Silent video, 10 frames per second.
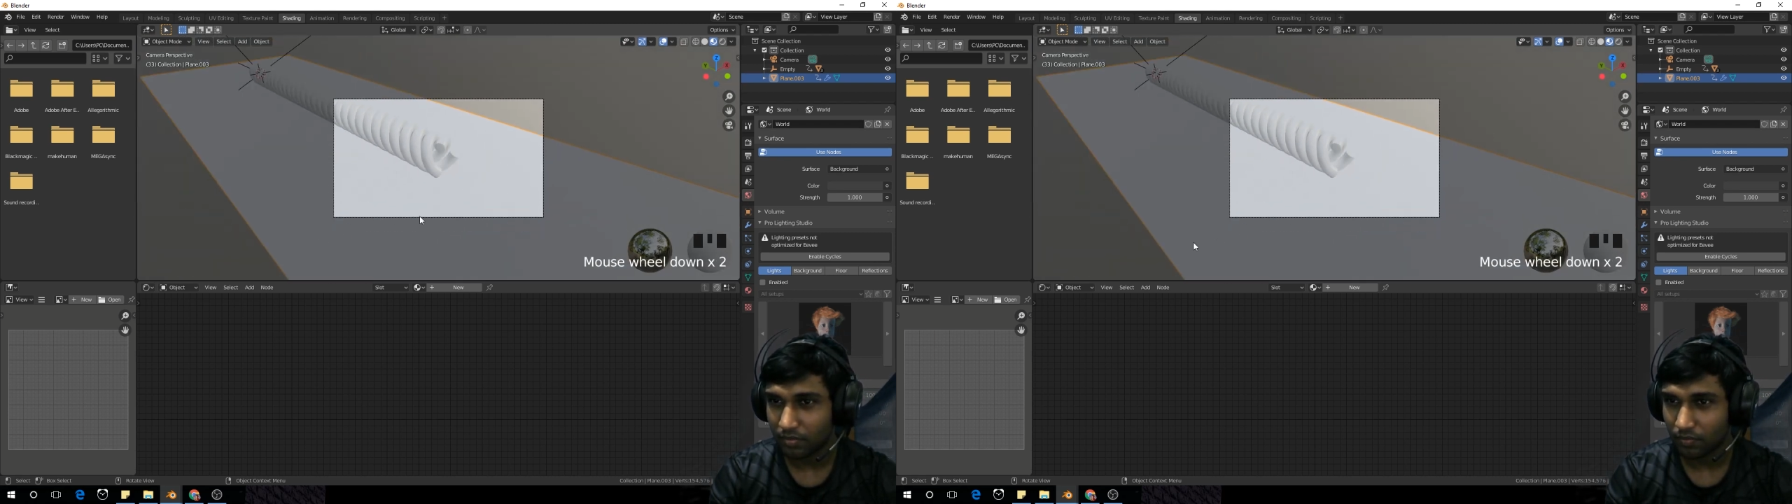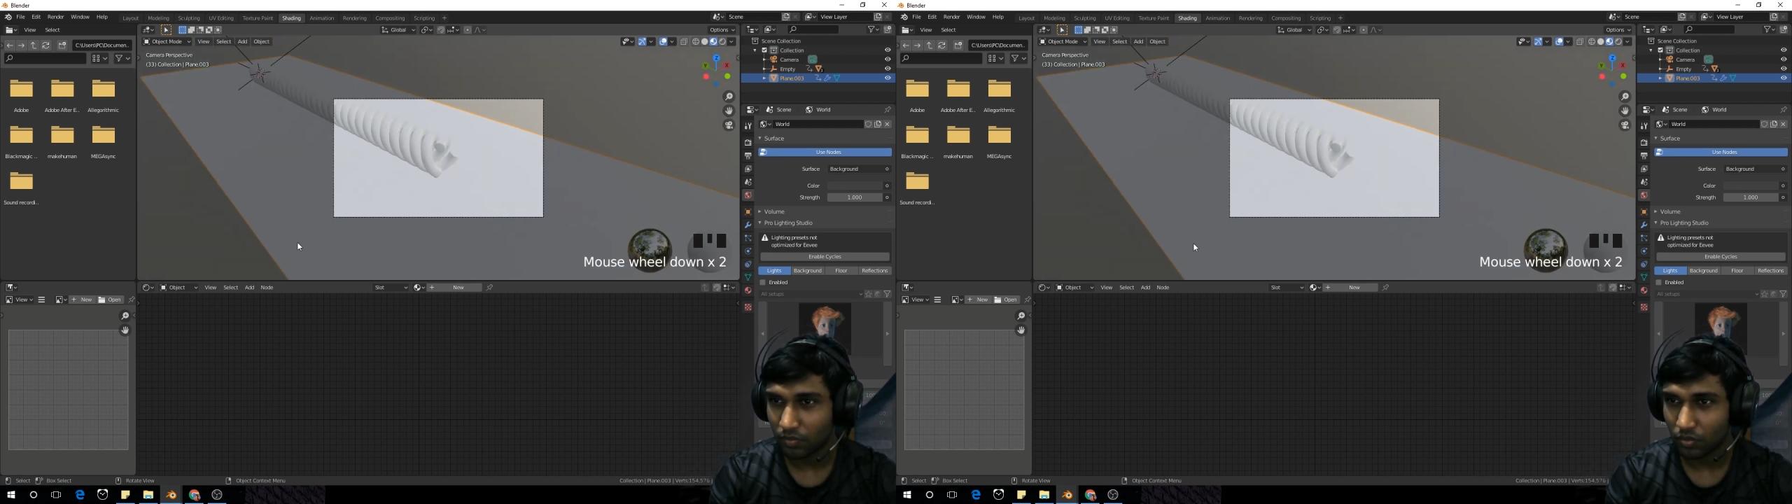
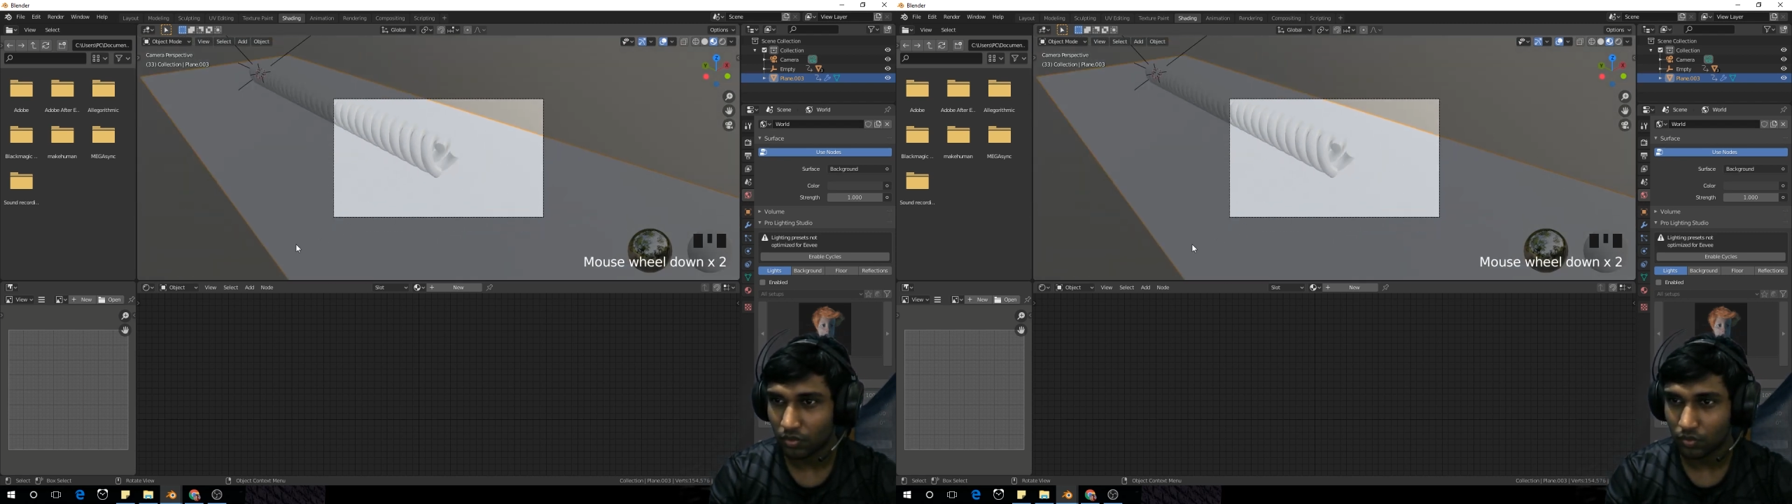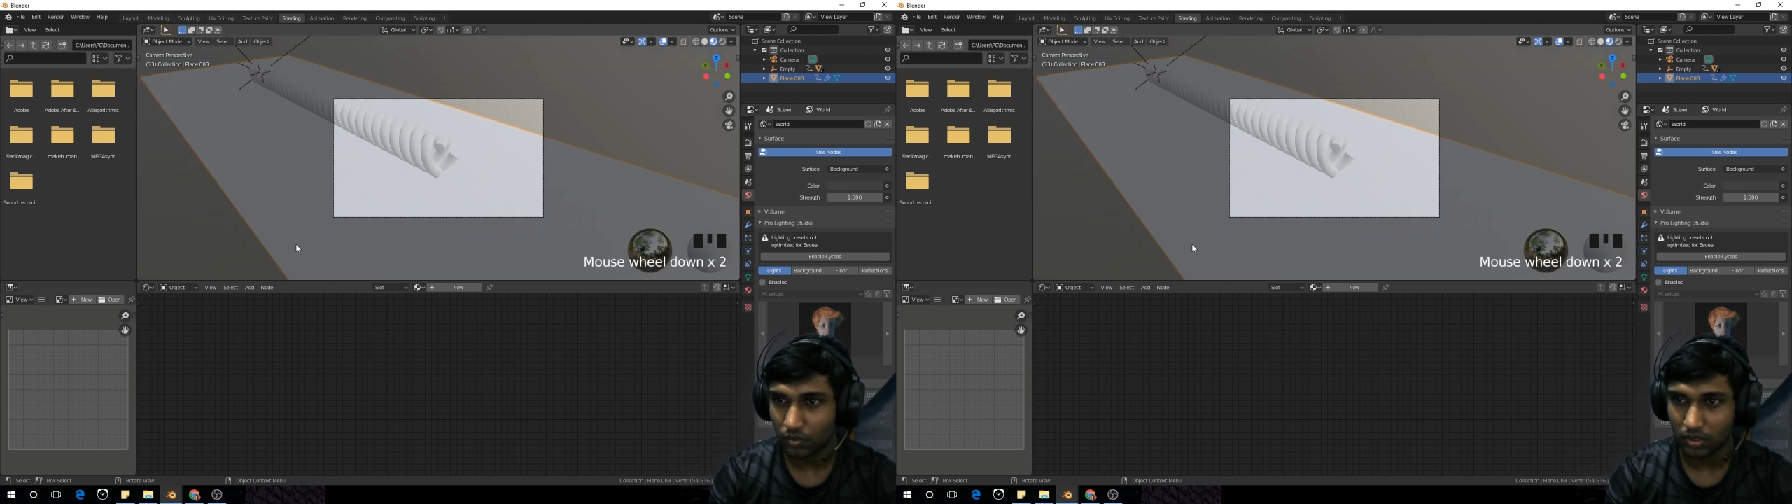more
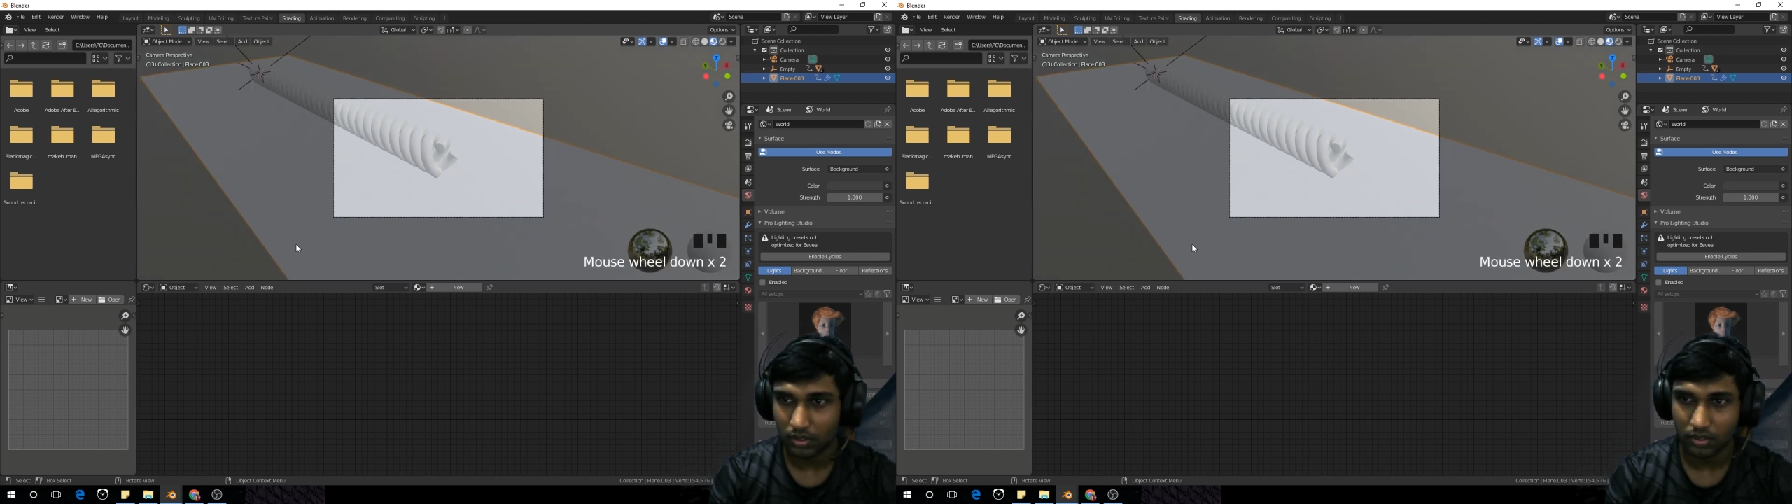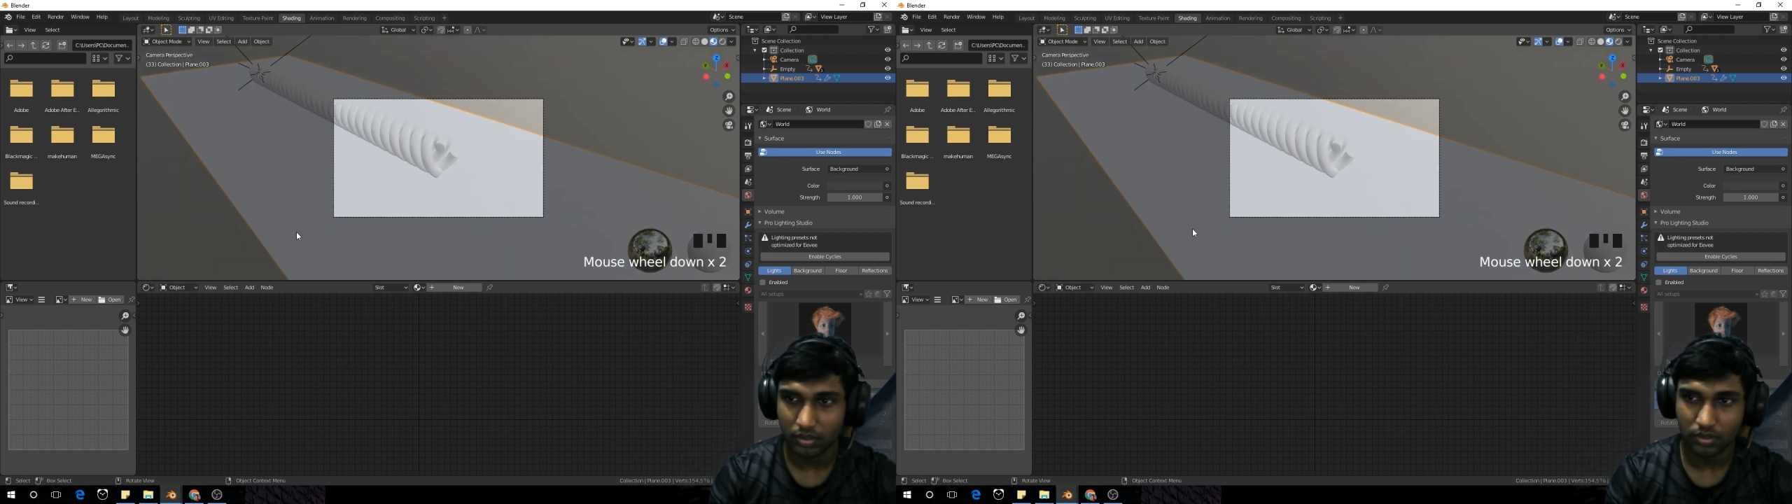
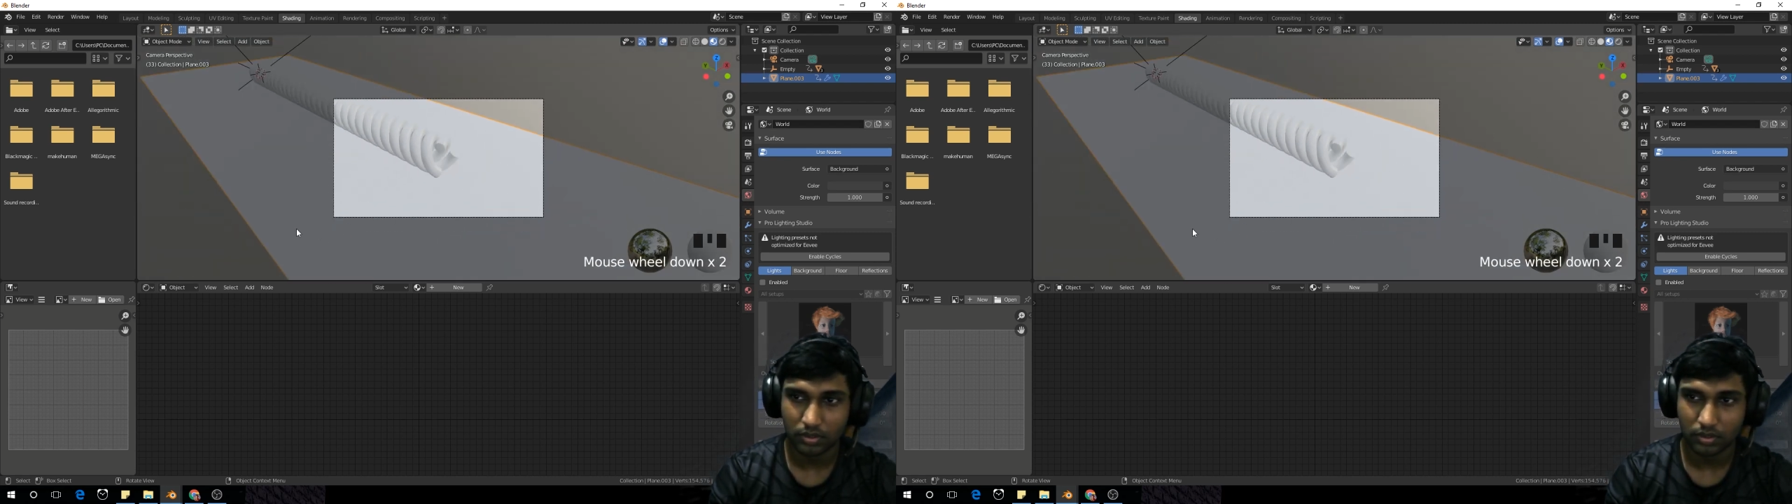towards